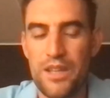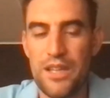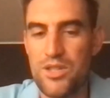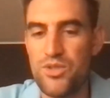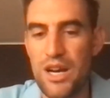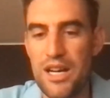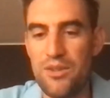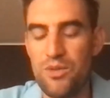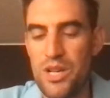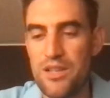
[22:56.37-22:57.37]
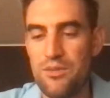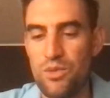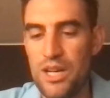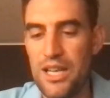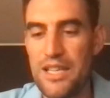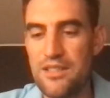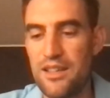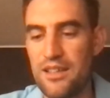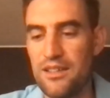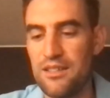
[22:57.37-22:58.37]
in Australia really isn't
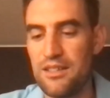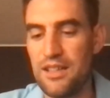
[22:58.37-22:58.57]
a